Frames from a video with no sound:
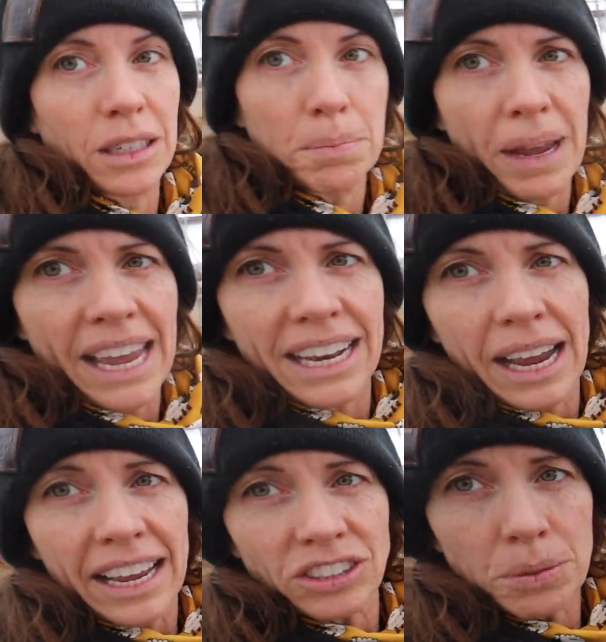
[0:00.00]
in their pen.
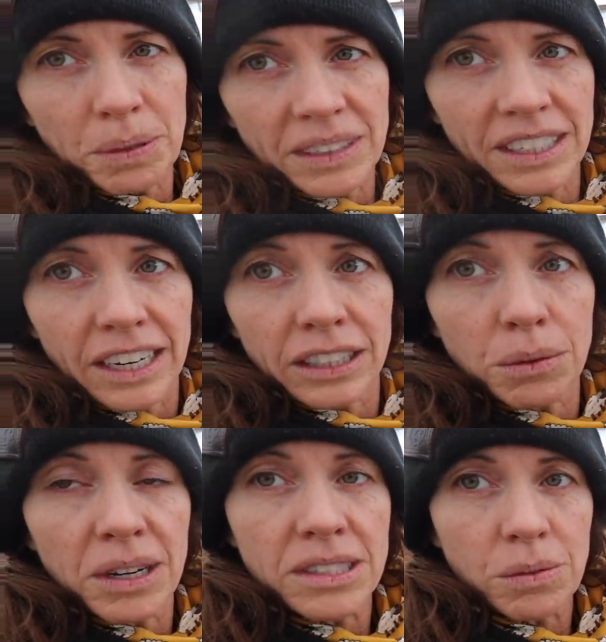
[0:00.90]
I actually put the
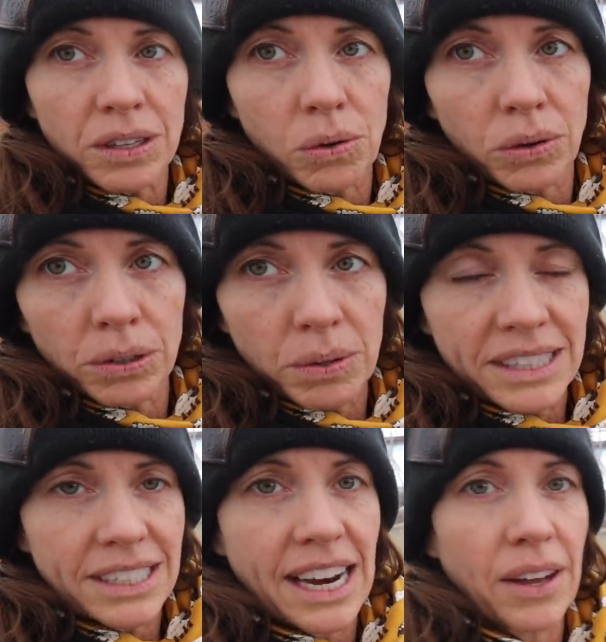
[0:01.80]
younger ones with the older
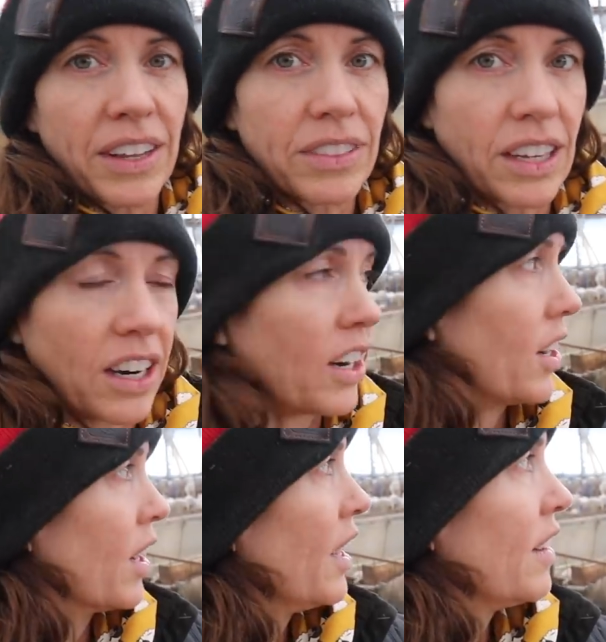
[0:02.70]
ones now that
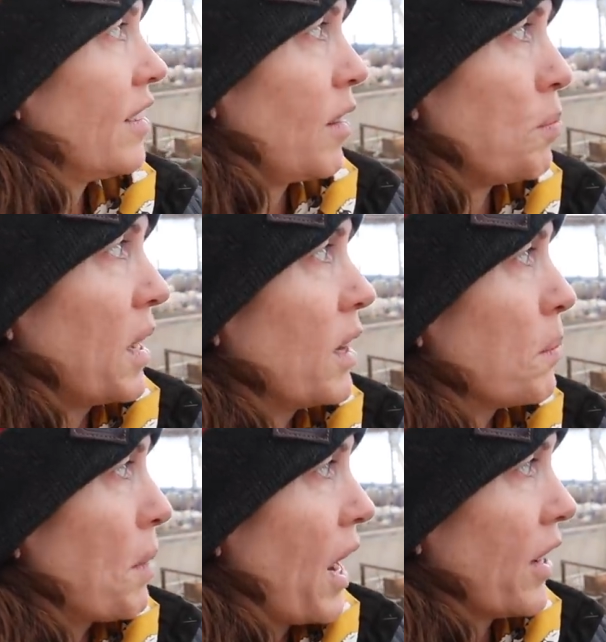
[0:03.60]
they've been in the
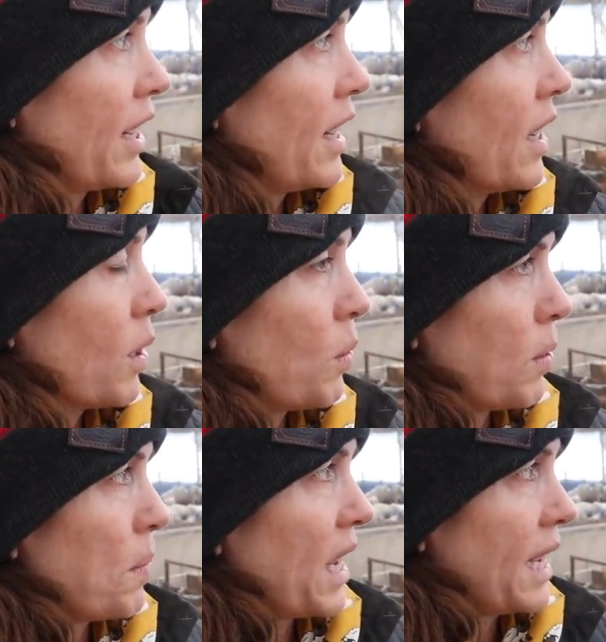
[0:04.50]
barn here
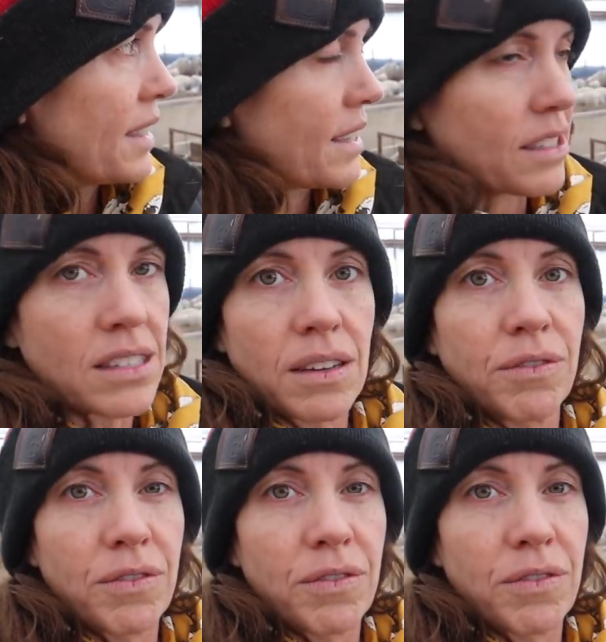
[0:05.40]
with me since the